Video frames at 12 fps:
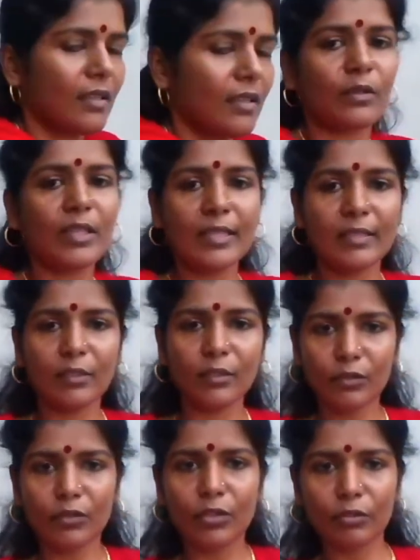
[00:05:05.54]
So these
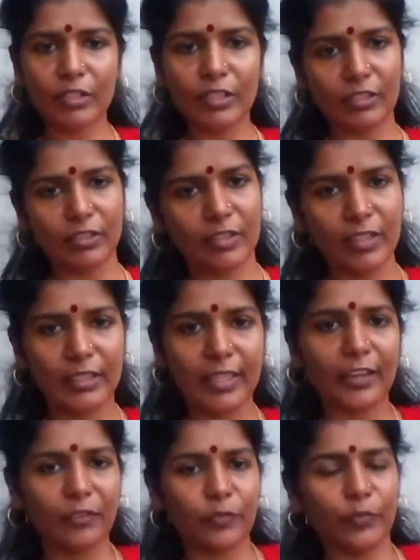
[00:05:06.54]
are the two dishes that
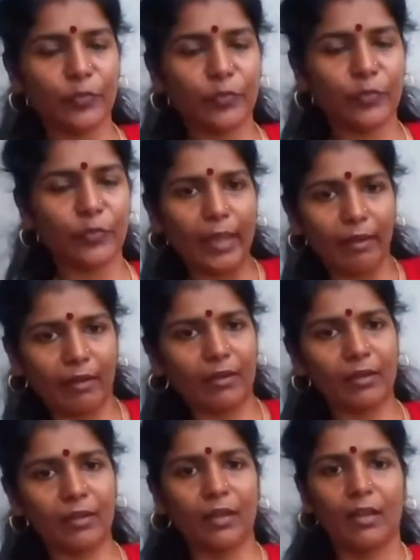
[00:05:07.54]
I've
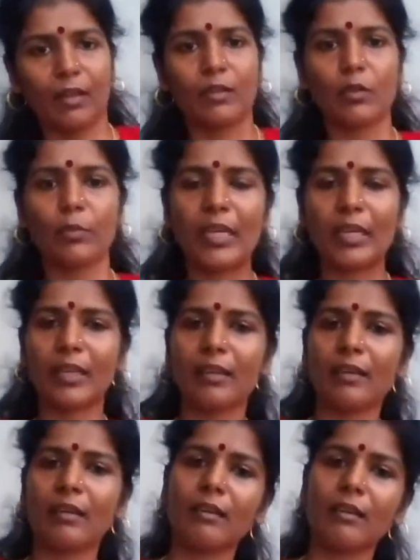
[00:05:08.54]
prepared. So
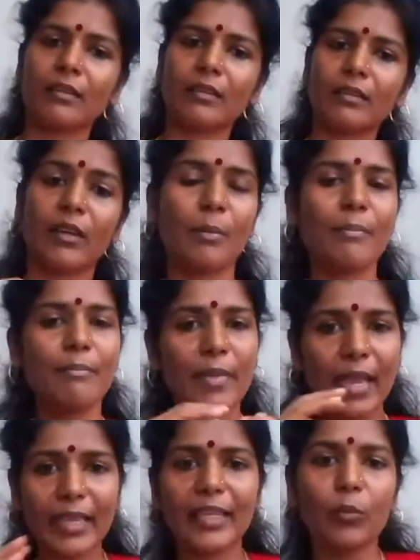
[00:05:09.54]
meaning there are
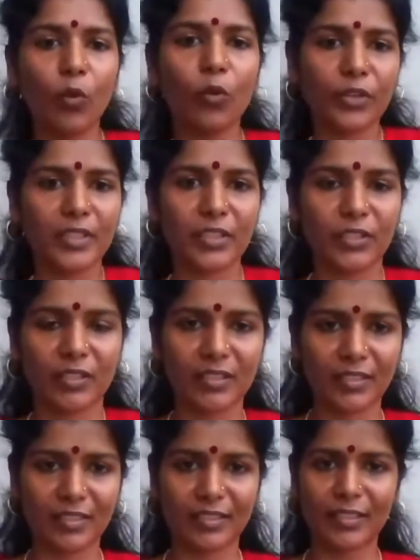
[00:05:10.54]
many more
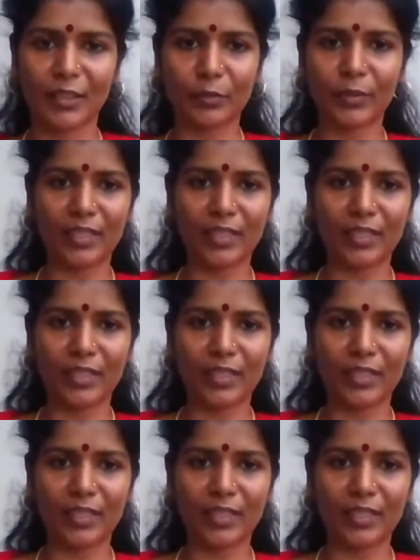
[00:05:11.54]
dishes that